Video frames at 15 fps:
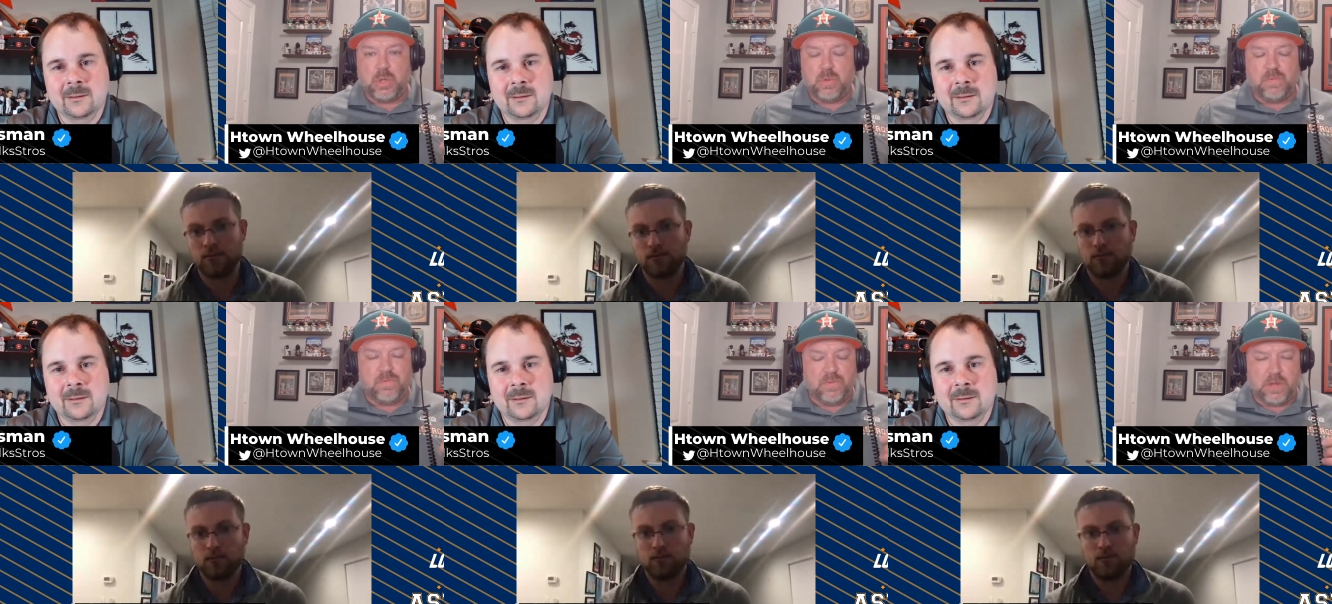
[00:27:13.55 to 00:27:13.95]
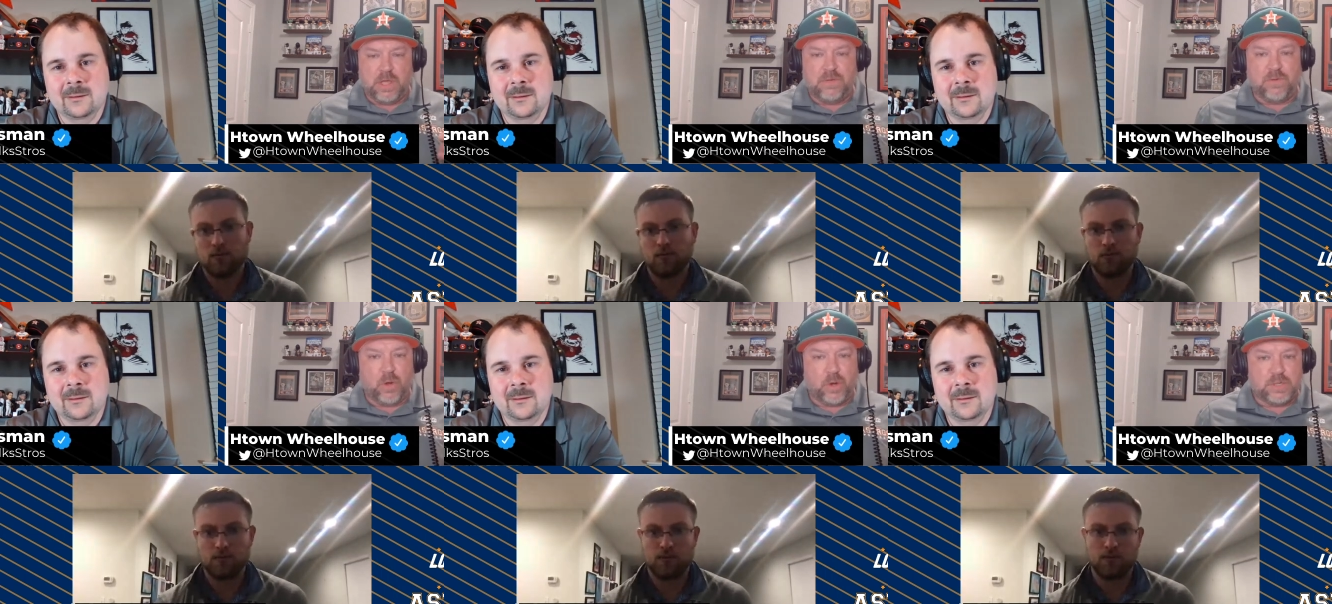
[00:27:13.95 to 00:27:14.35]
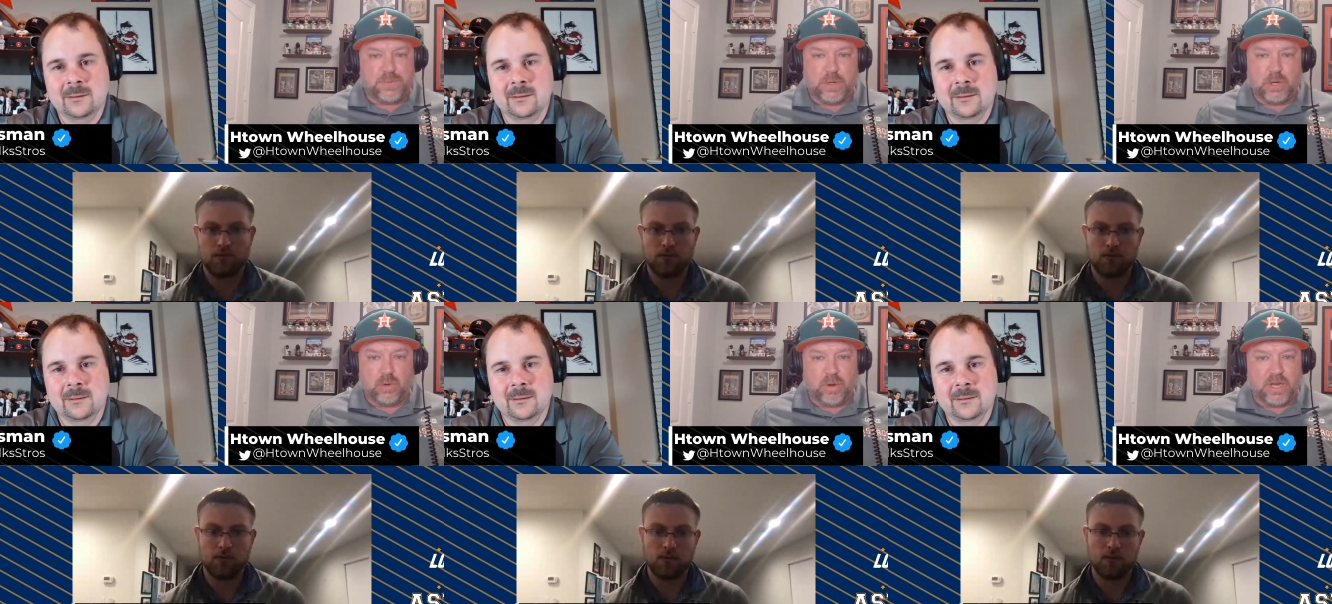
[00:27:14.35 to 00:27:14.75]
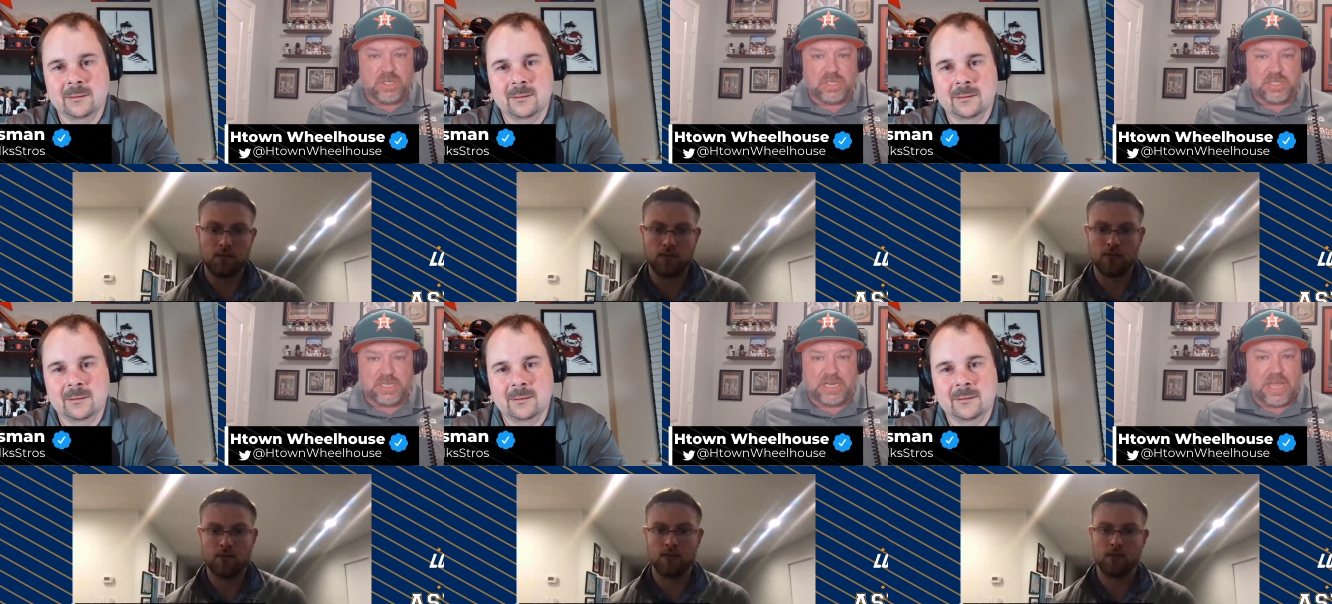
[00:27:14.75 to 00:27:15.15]
Speaker 1: you you've always been
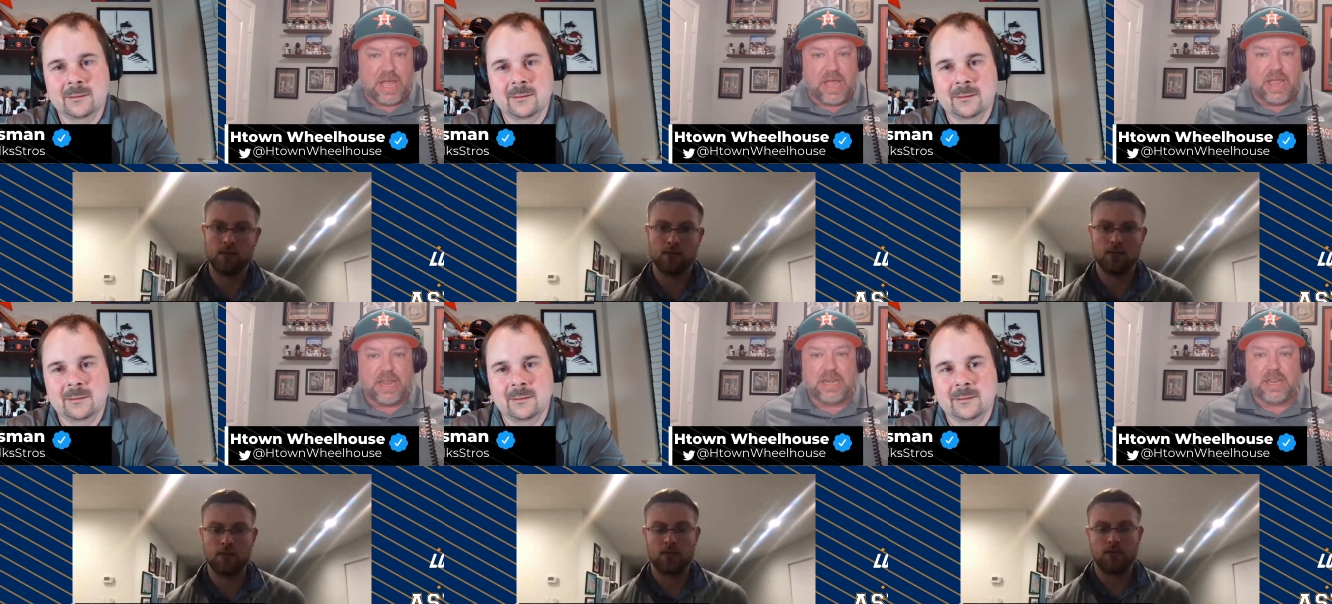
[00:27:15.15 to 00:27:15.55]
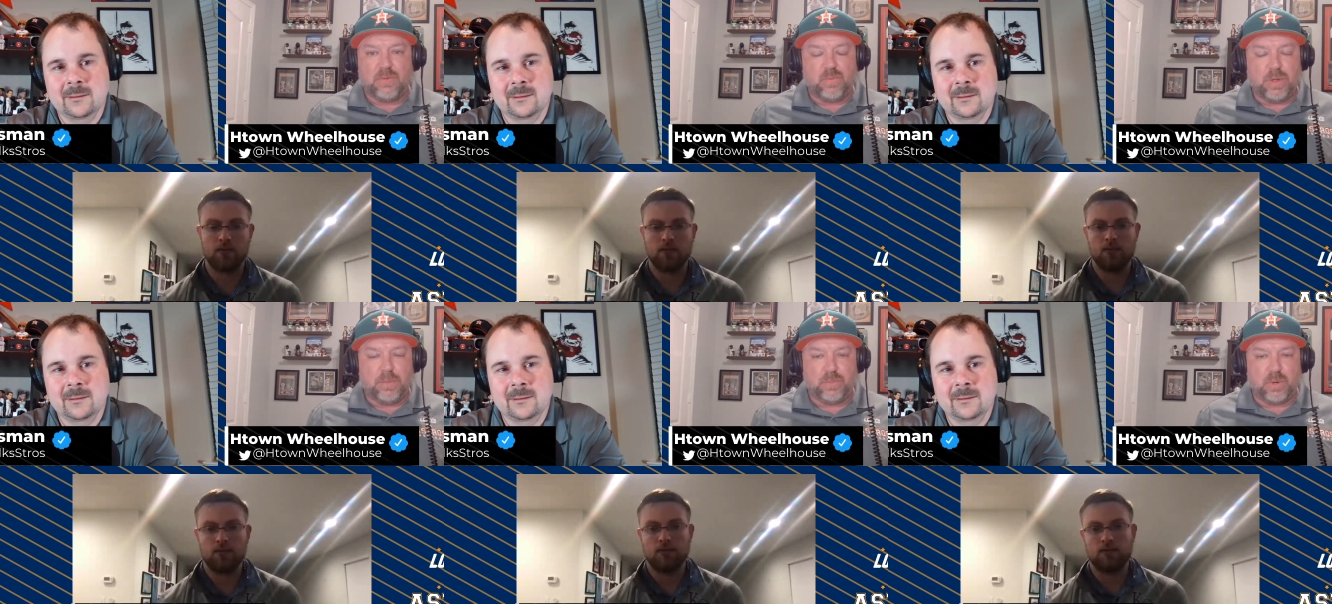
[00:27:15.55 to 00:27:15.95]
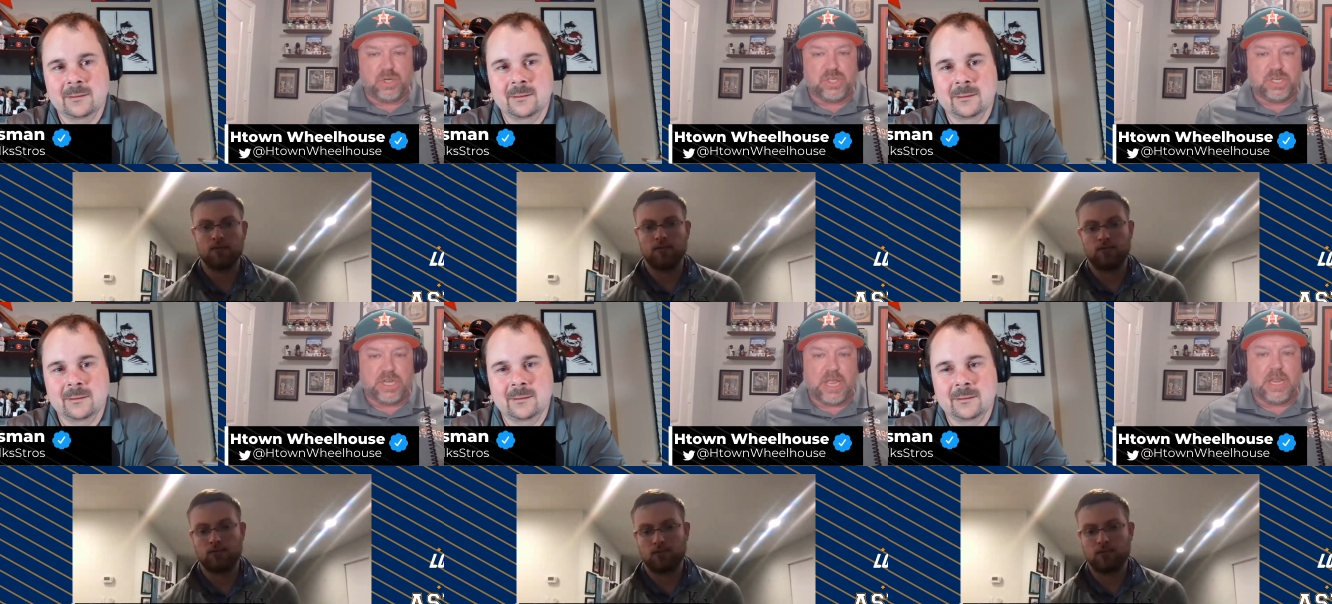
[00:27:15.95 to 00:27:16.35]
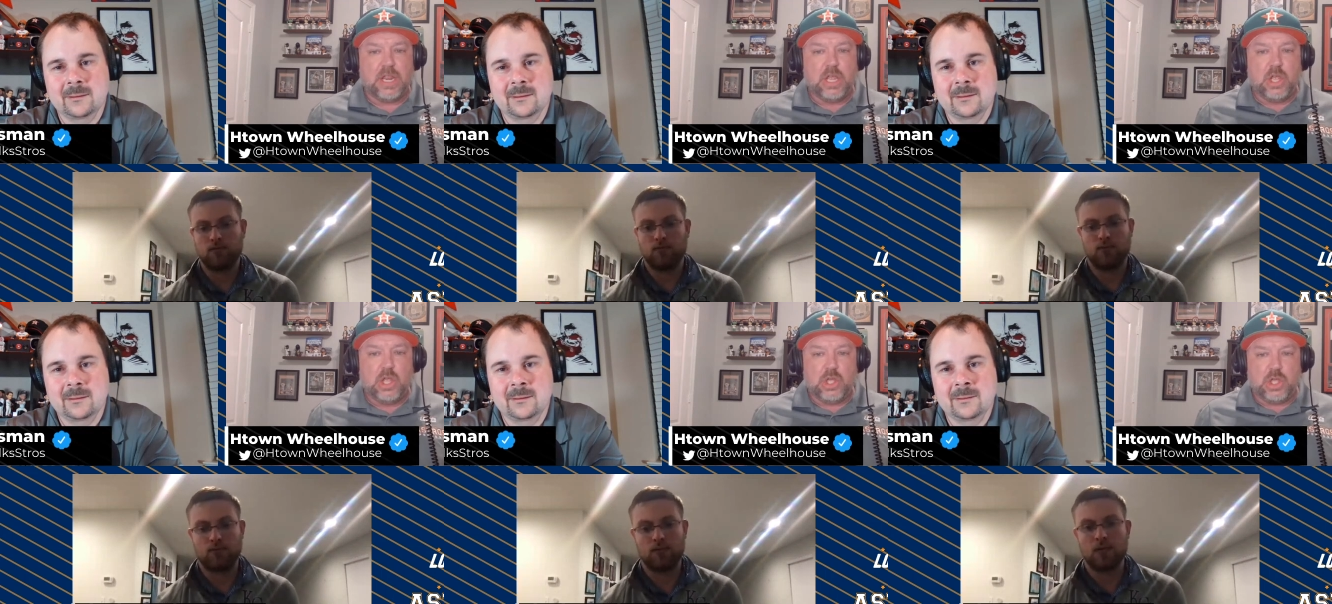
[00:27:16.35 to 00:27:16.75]
gracious and kind, and we appreciate